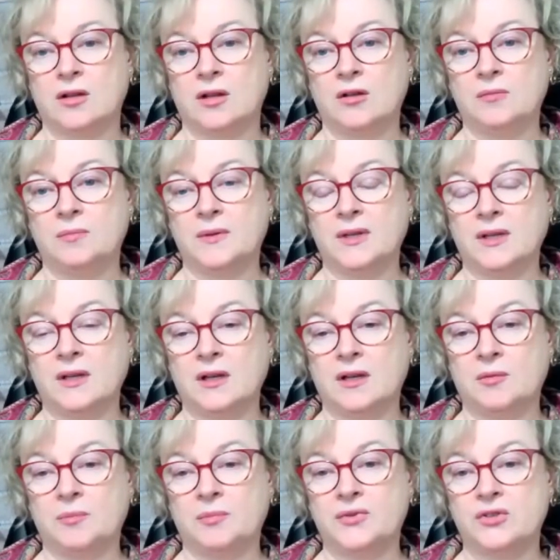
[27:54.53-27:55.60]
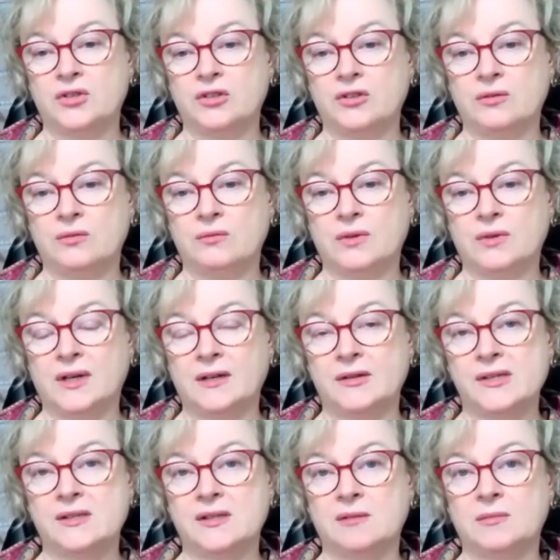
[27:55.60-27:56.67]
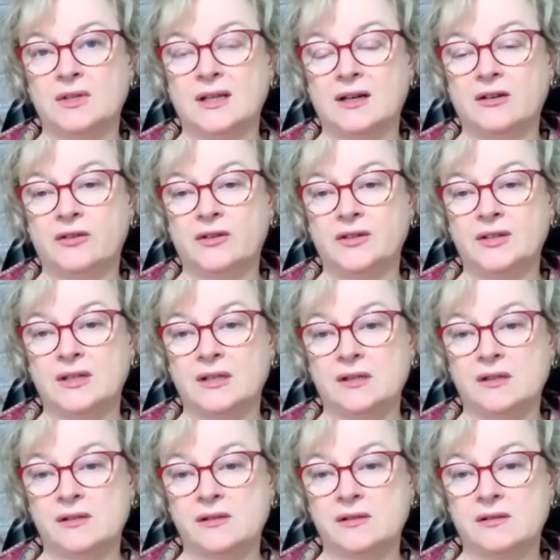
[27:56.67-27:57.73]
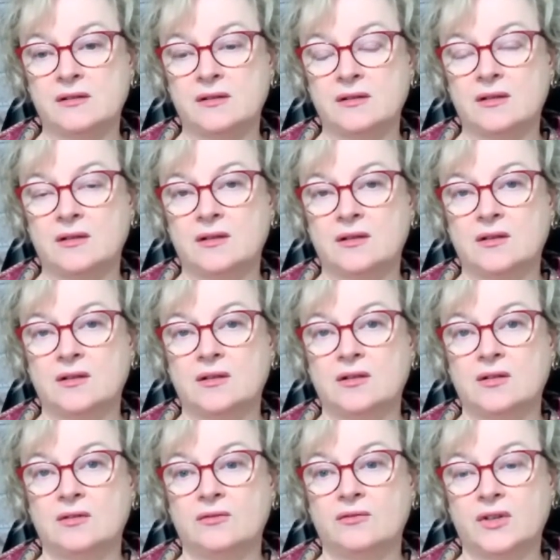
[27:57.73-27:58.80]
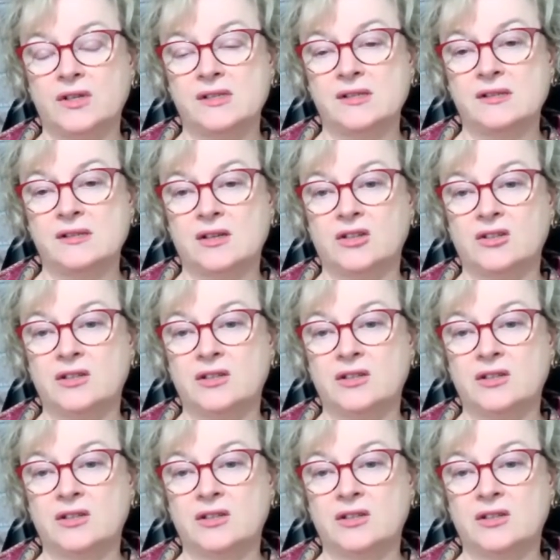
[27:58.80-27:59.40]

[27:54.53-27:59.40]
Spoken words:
opening up to our similarities versus our